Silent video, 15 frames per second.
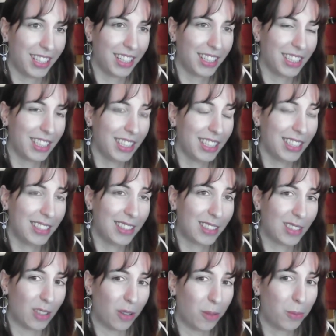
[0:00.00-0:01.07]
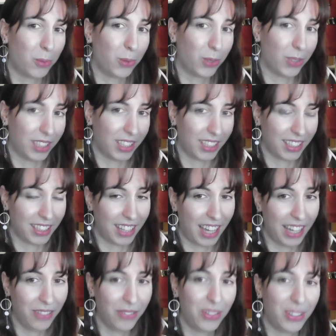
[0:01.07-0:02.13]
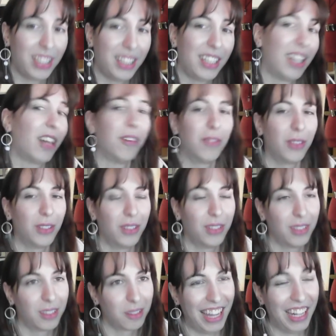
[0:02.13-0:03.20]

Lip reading: She is so pretty. I really love her.